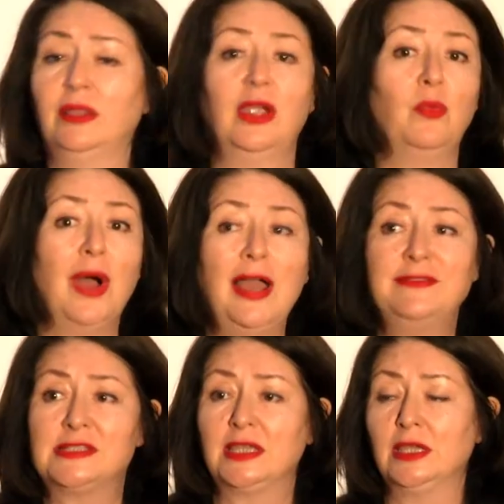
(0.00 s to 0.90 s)
their
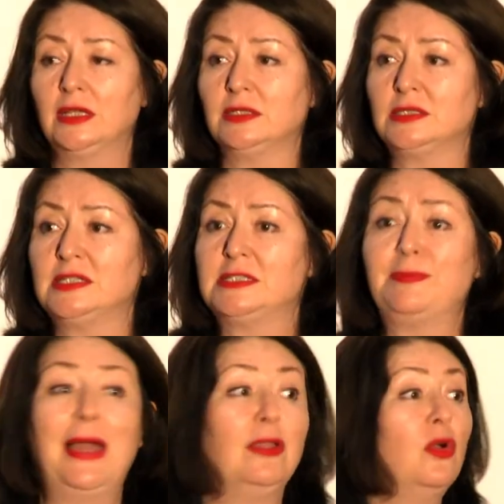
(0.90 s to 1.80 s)
wives killed,
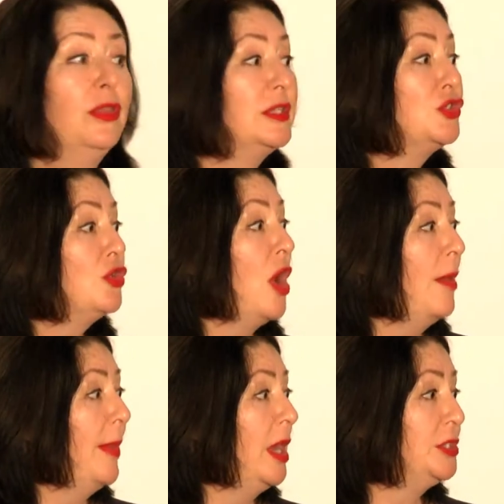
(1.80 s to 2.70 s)
despite all the
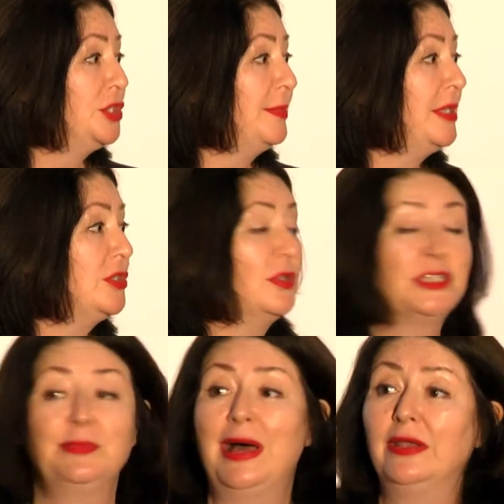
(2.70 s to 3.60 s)
trauma. Jimmy
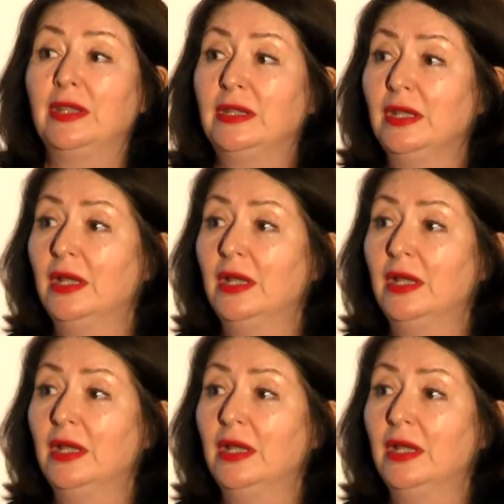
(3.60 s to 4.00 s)
talked about it.